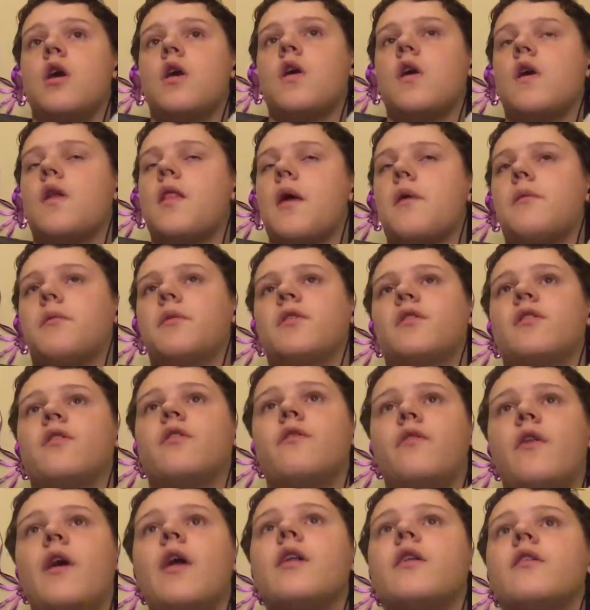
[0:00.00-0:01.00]
and that recent
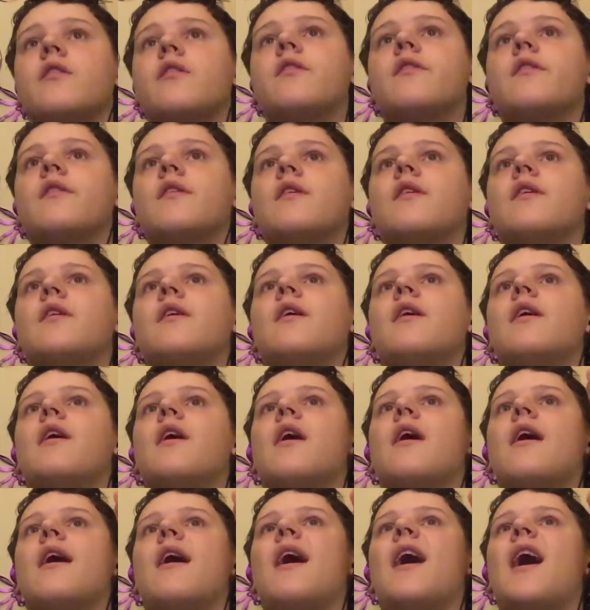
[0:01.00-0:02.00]
event
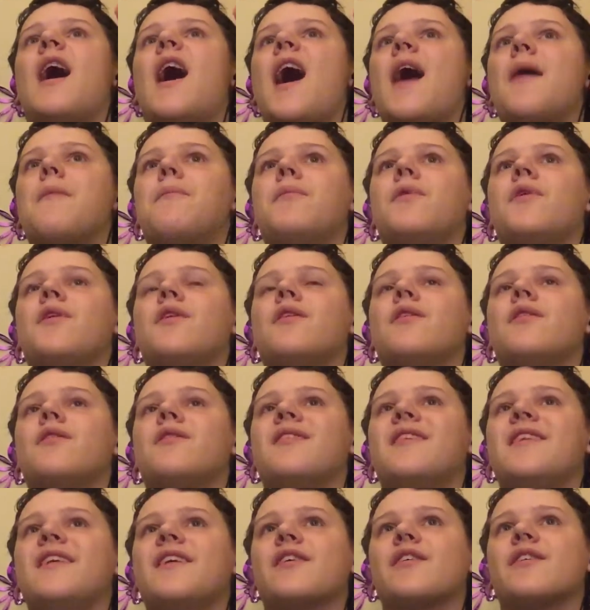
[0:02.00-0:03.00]
happened
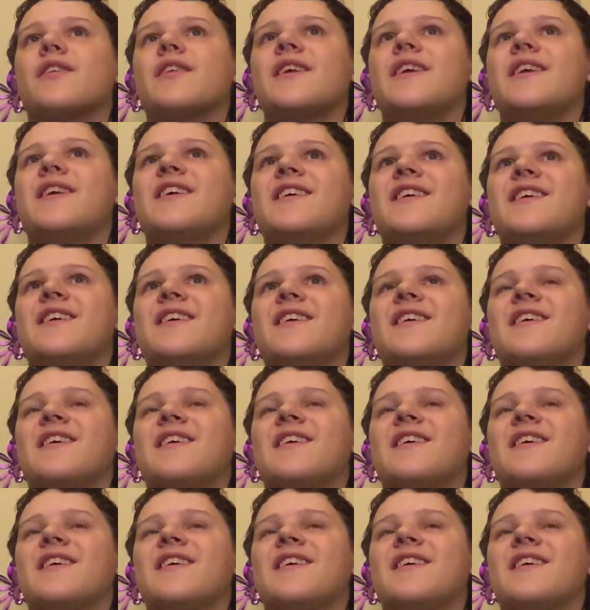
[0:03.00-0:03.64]
nearly."